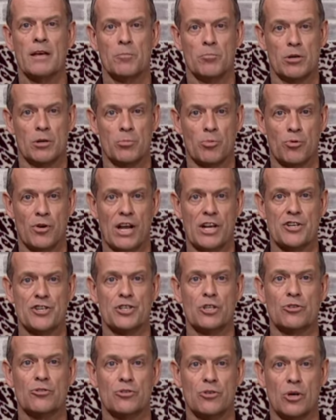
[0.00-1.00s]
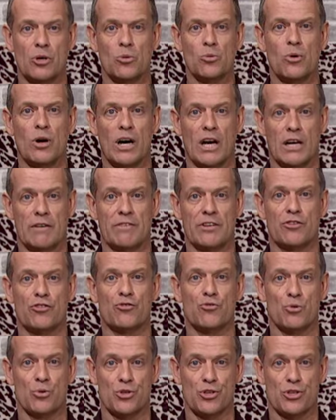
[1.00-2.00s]
But a branch shall grow out of its
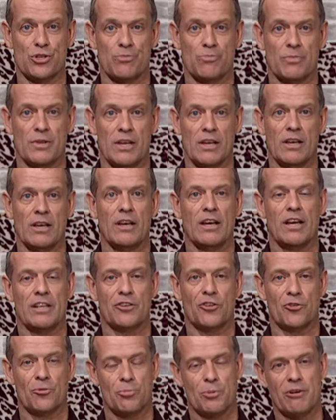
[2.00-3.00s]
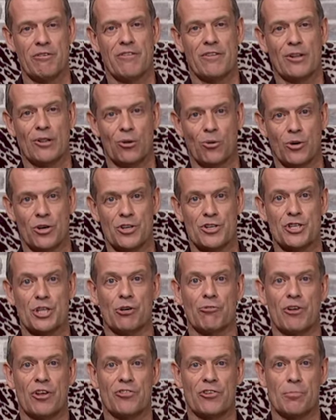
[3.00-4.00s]
roots, and the Spirit of the Lord shall
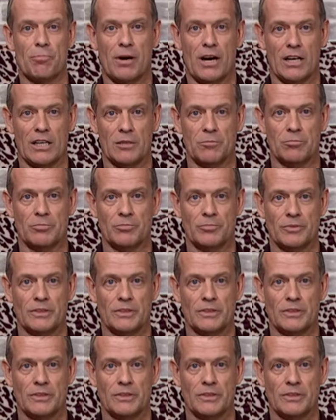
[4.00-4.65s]
rest upon him.